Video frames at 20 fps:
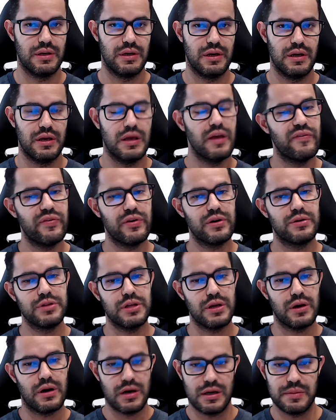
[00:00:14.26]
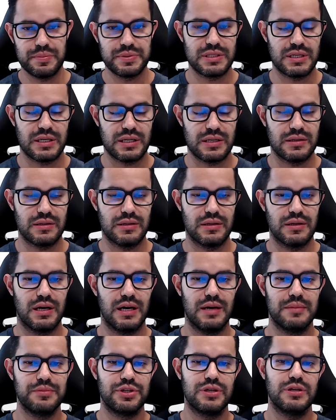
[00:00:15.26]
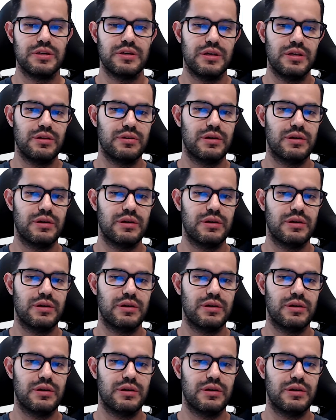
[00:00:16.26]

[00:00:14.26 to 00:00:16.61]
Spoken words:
If you're on the ops side, I'm sure you